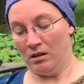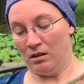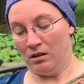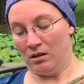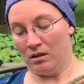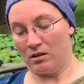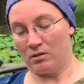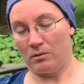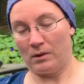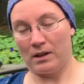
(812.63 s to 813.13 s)

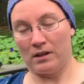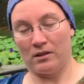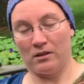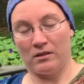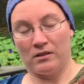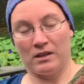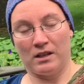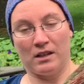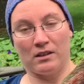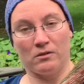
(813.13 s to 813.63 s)
sweater,
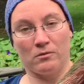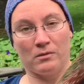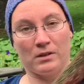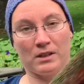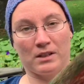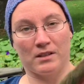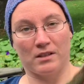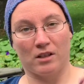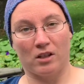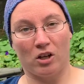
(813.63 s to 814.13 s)
and the other one
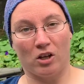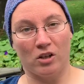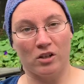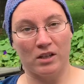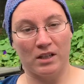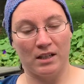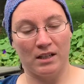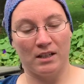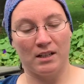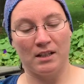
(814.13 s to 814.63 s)
is a
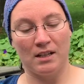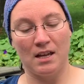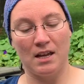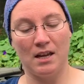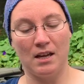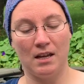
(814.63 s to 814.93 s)
cardigan.